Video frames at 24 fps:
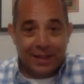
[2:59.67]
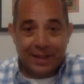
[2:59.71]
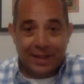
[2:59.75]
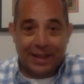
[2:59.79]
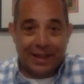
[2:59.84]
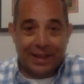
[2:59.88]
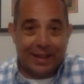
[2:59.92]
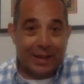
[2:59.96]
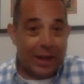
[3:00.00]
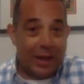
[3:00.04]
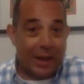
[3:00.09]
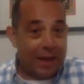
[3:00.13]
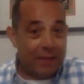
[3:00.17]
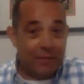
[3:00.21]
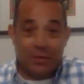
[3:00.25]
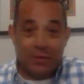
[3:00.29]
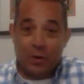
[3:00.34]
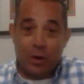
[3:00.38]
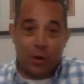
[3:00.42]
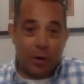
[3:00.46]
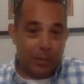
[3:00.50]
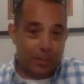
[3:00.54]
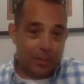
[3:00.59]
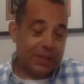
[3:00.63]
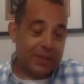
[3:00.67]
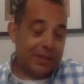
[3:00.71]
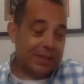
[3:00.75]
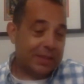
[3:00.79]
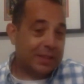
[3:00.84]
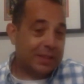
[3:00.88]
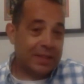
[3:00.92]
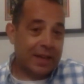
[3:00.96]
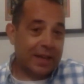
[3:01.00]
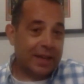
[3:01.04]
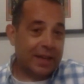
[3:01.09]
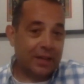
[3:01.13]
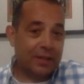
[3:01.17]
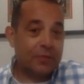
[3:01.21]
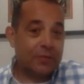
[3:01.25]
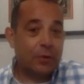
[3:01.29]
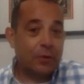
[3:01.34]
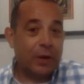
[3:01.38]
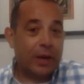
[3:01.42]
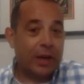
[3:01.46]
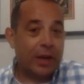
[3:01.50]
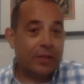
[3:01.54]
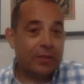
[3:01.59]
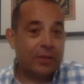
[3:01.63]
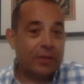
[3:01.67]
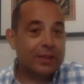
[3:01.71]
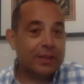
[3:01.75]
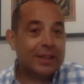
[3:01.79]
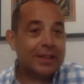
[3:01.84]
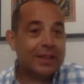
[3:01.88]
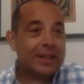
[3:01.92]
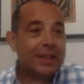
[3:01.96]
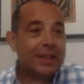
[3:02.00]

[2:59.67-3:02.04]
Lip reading: and have not missed a day forever.